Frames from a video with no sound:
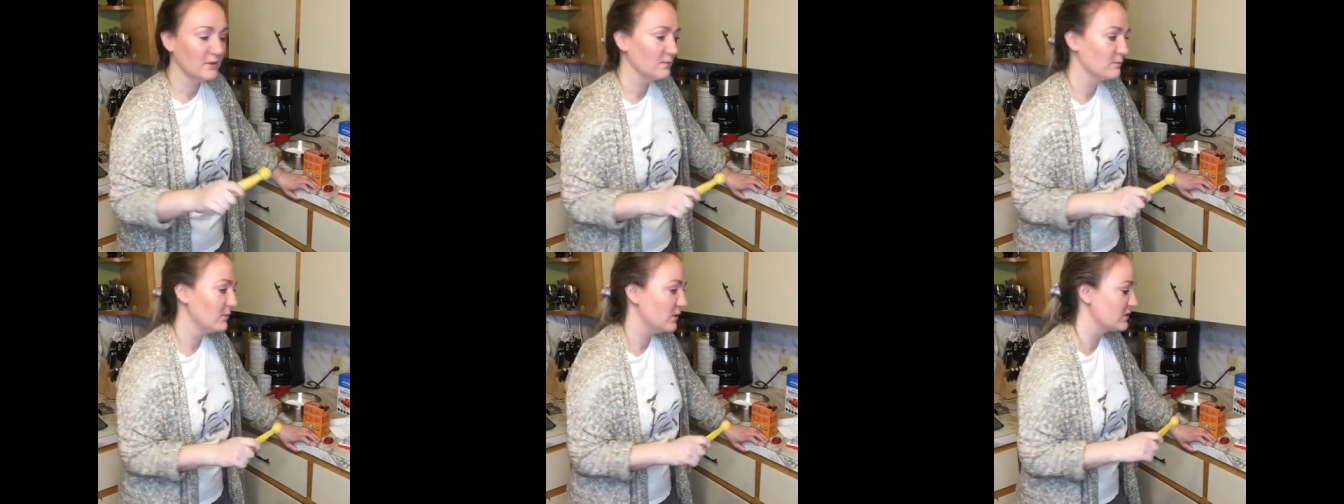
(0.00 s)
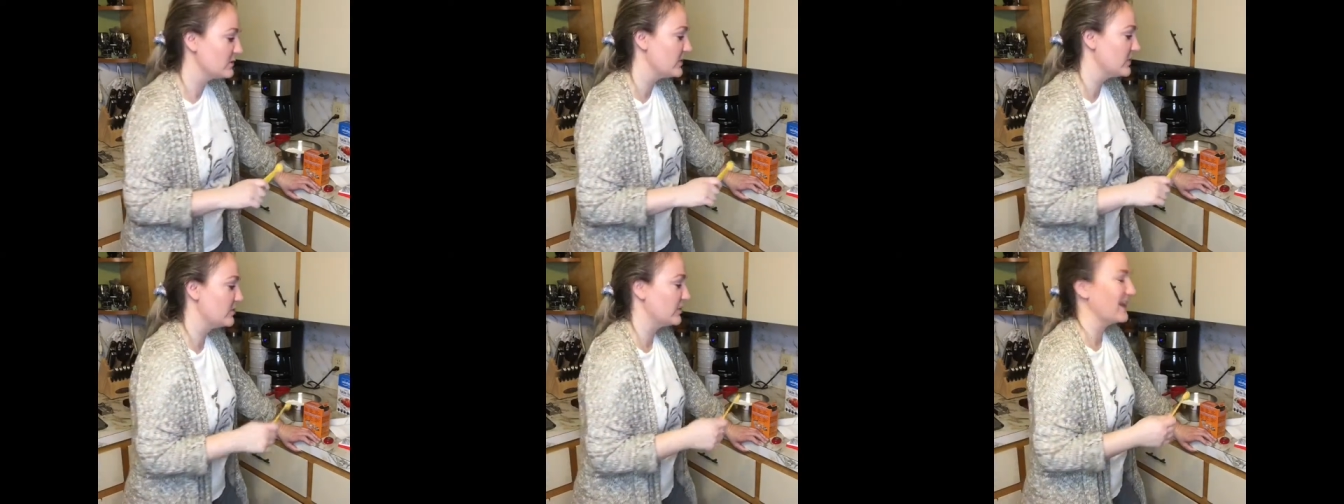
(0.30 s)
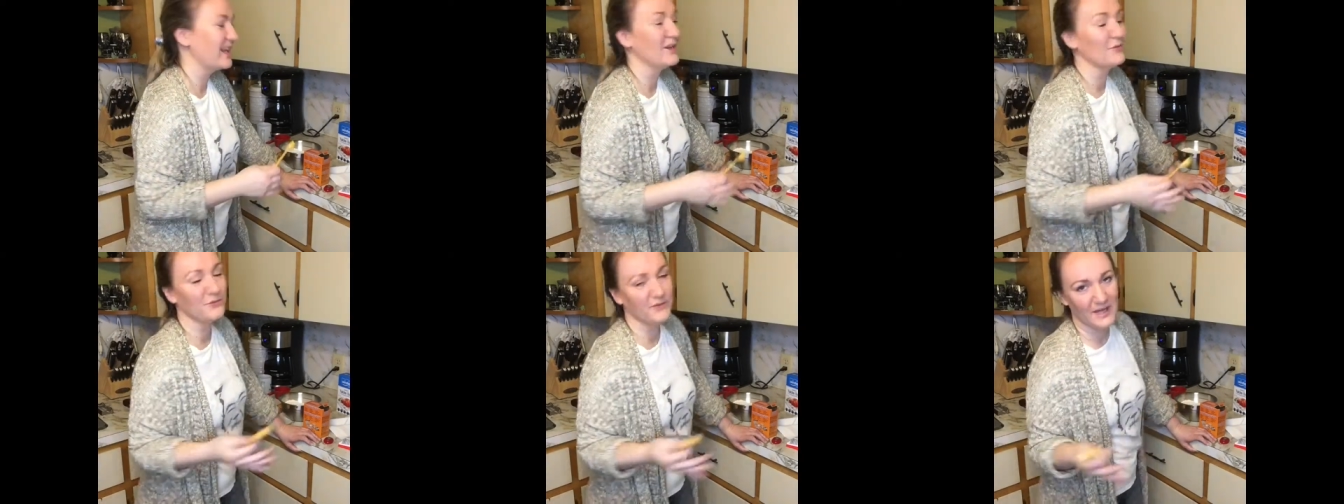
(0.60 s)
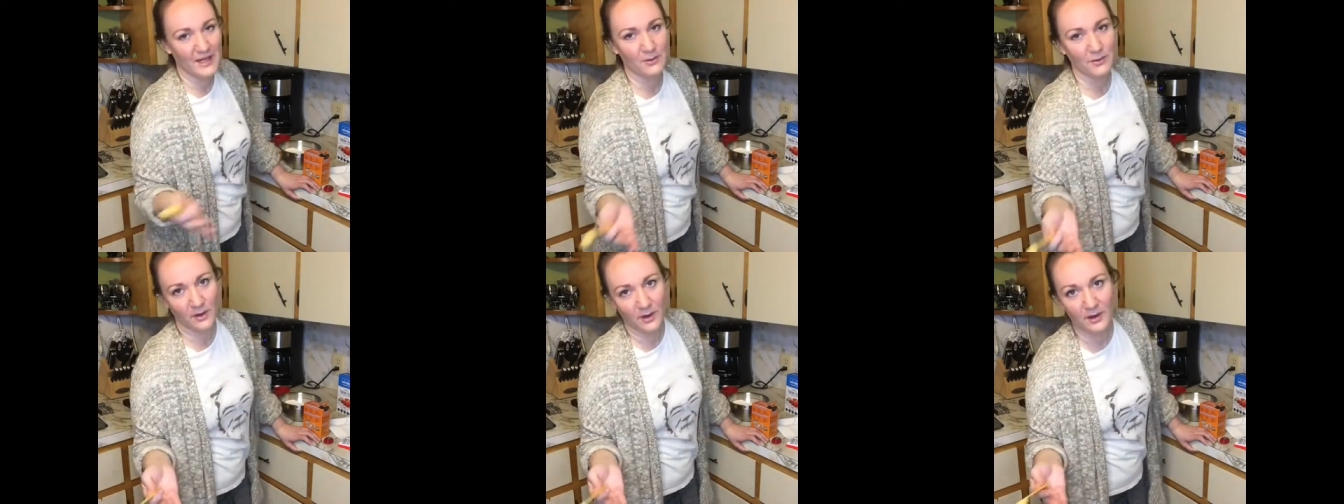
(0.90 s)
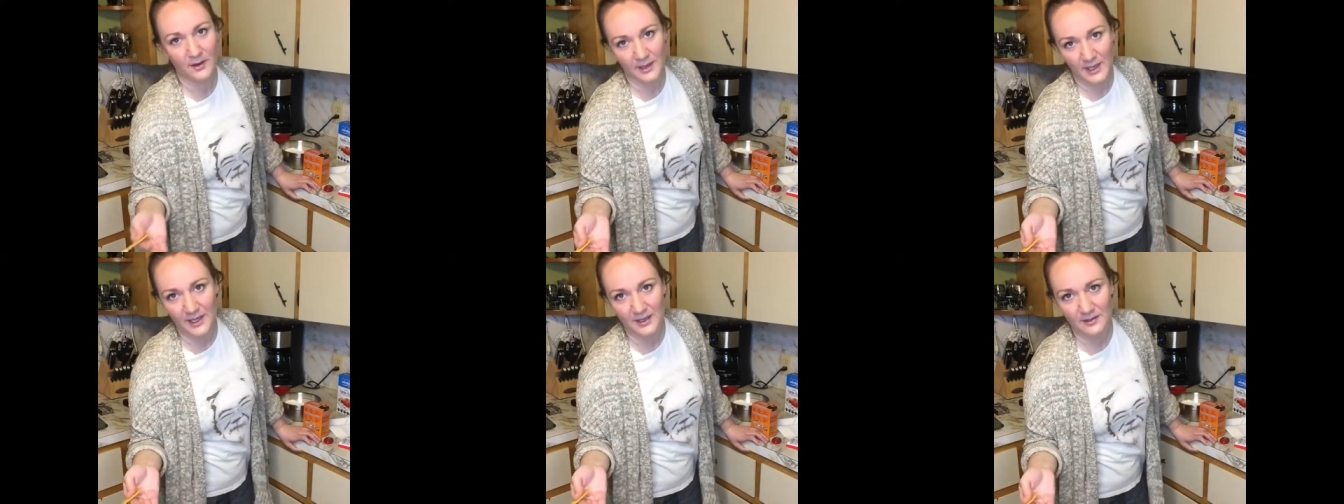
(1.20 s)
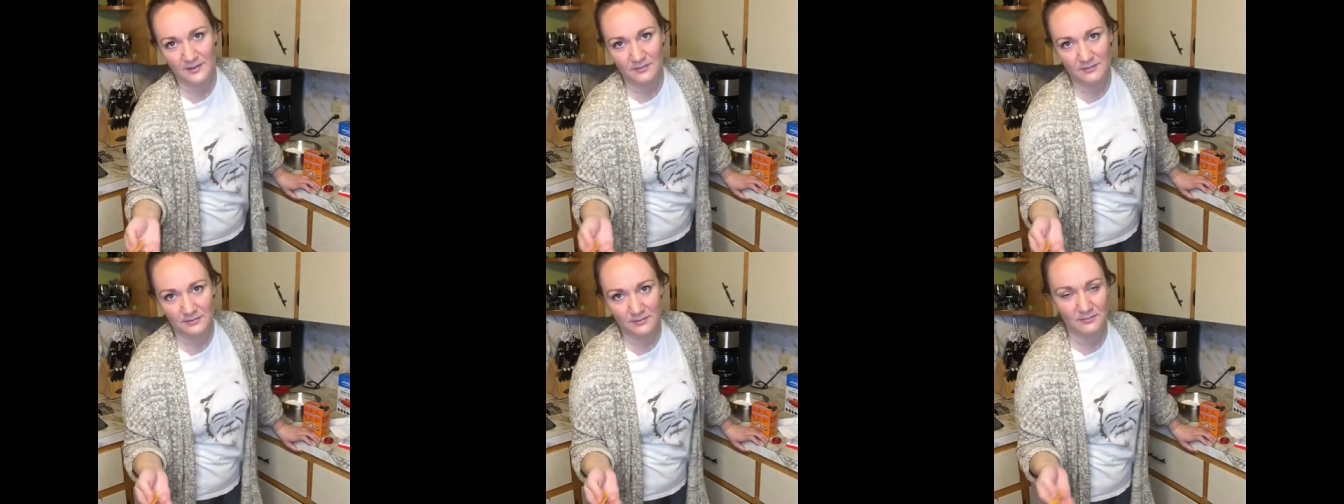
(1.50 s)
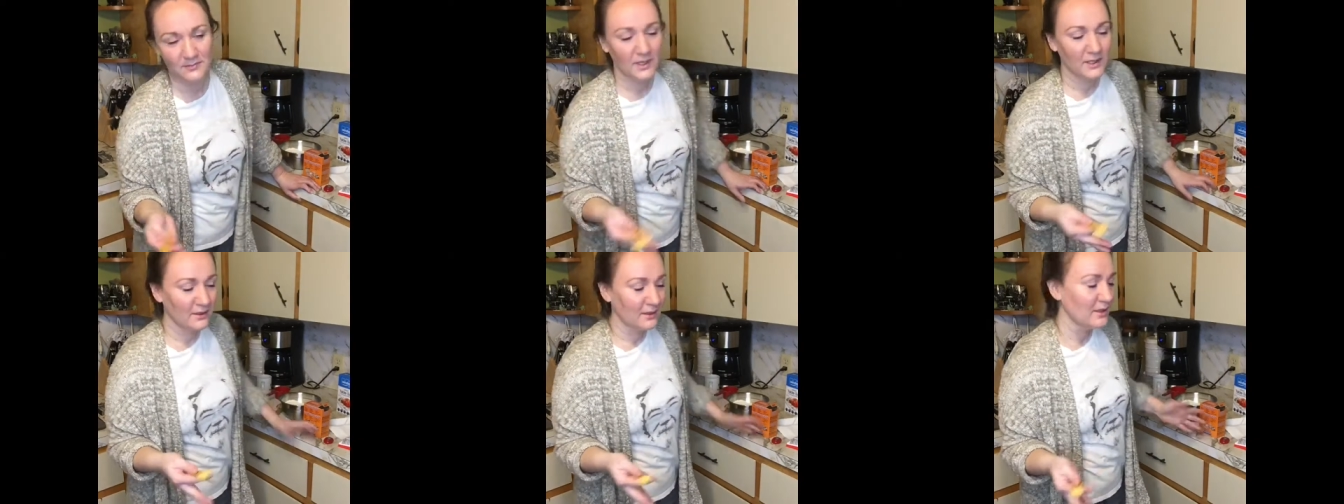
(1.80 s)
Most people have flour on hand.
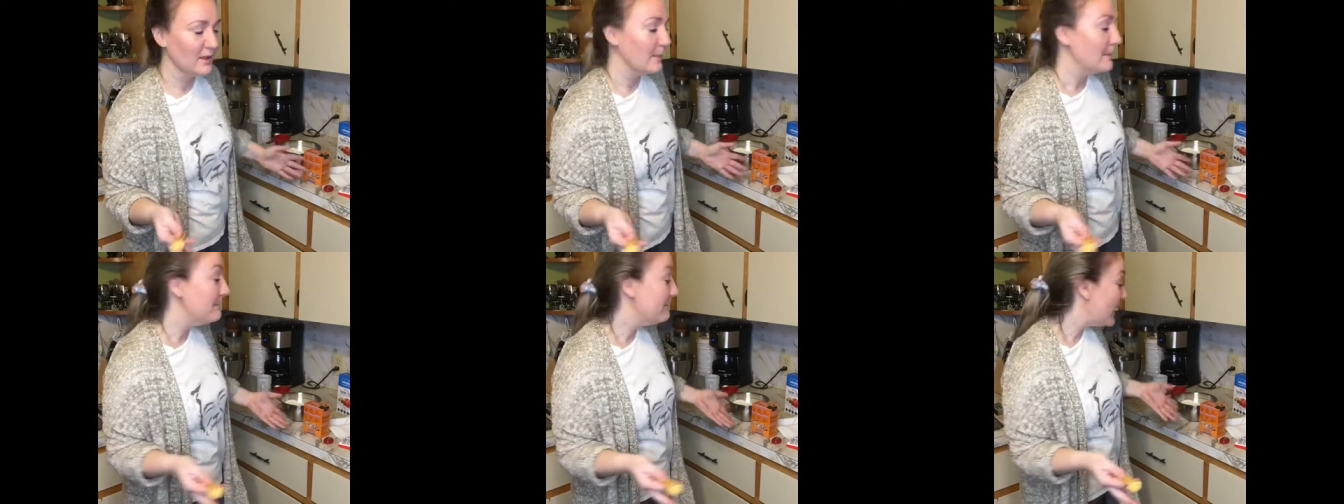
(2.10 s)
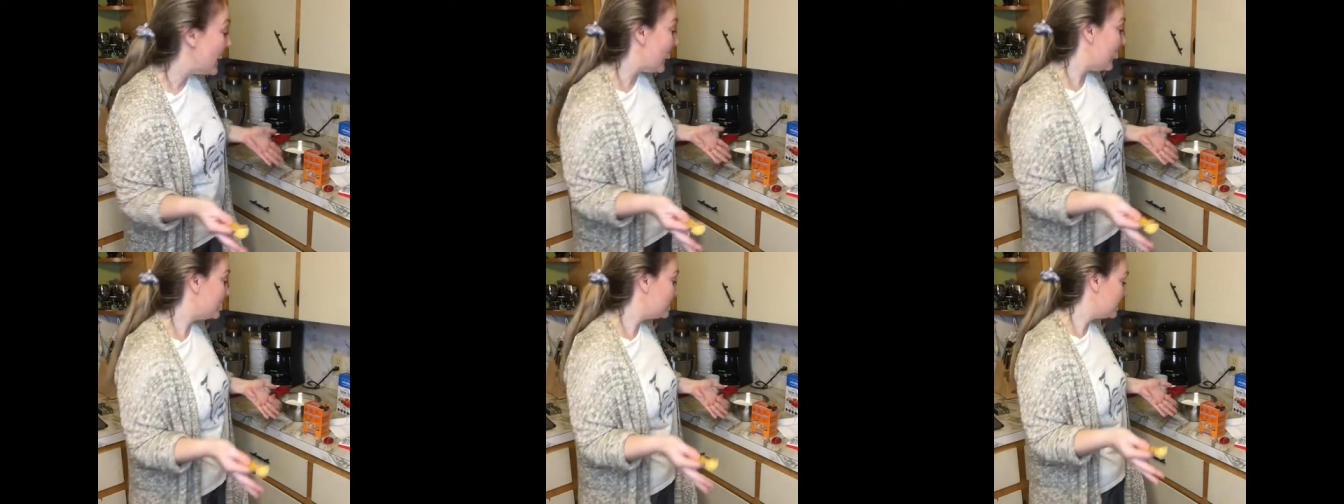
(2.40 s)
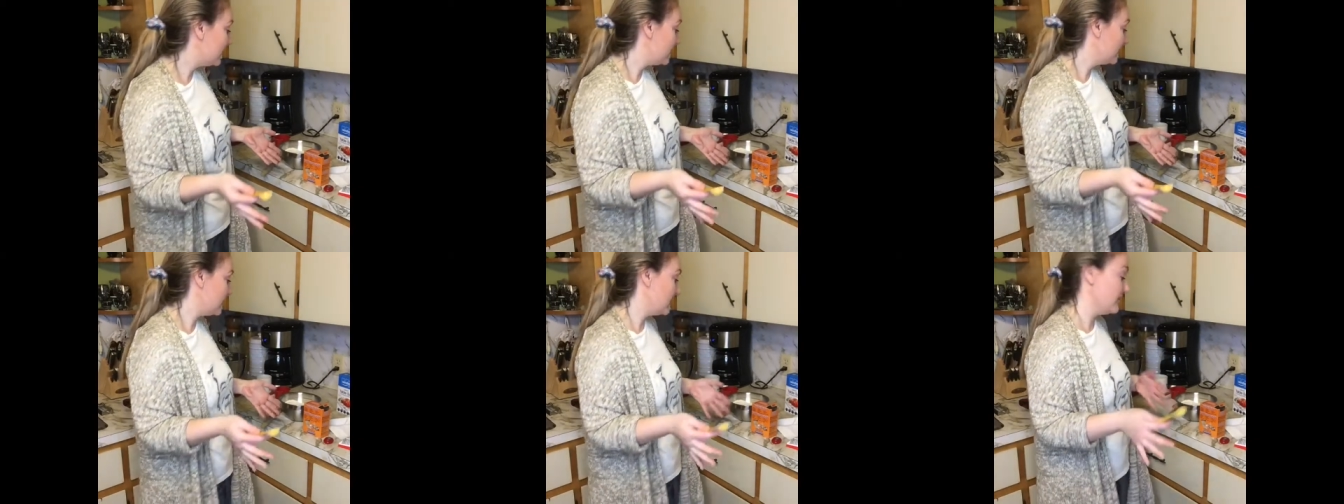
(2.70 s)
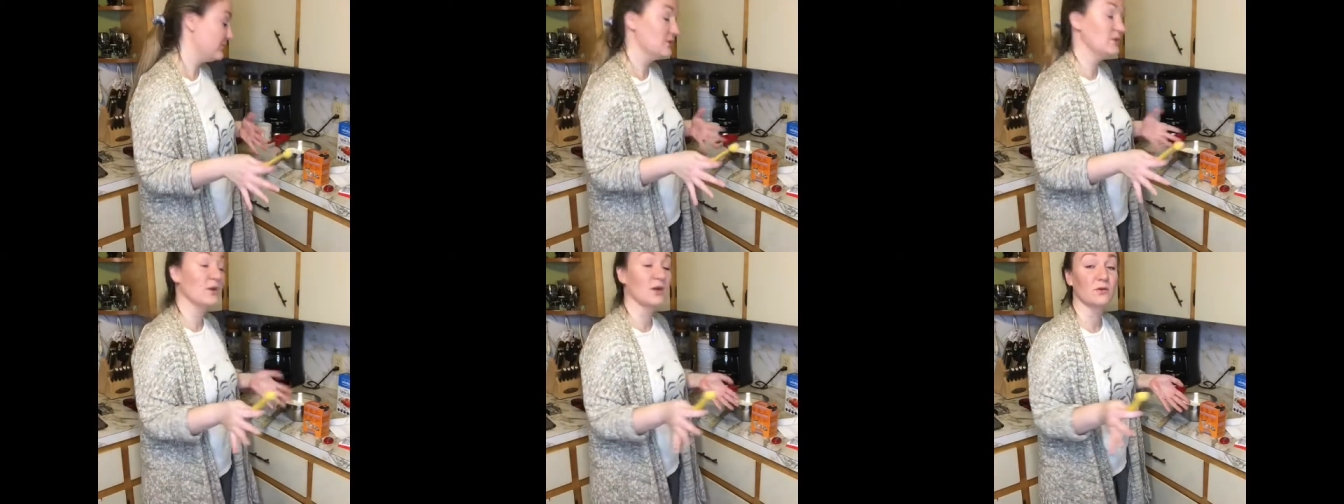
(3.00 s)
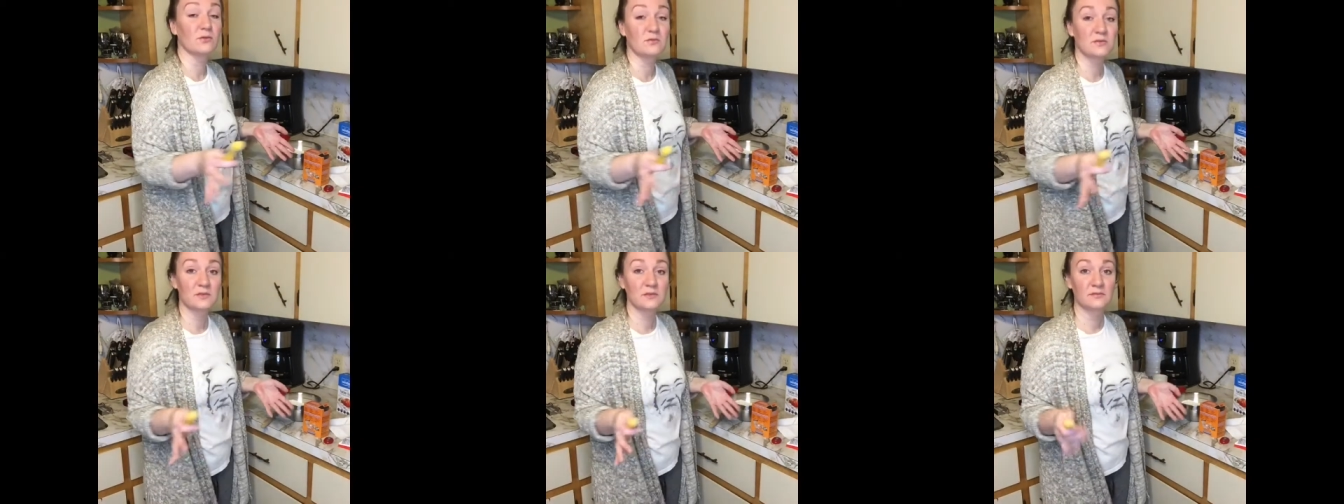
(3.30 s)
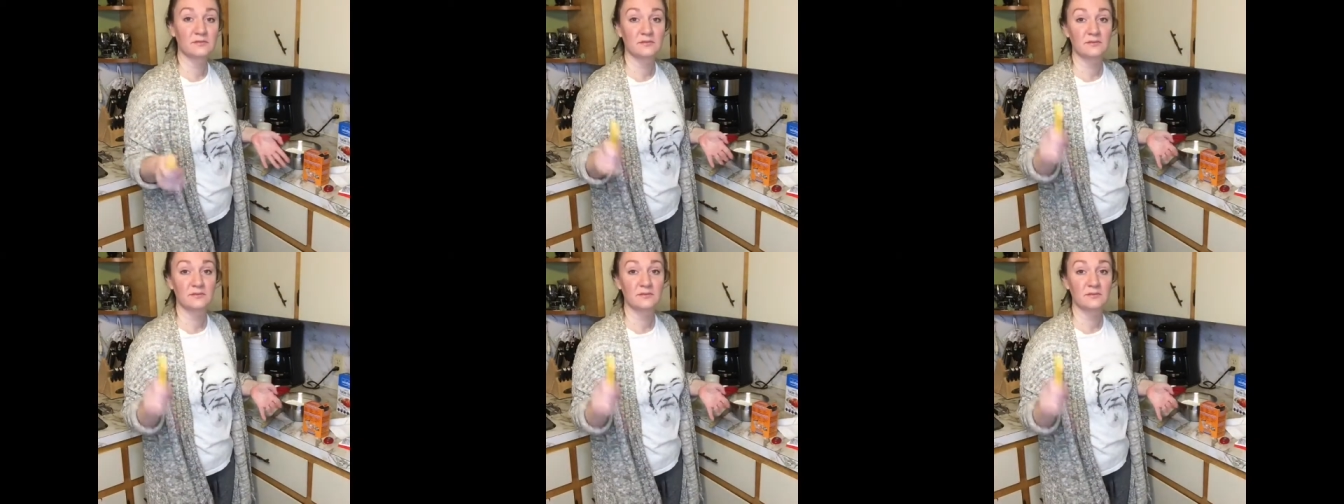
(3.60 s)
But if you don't,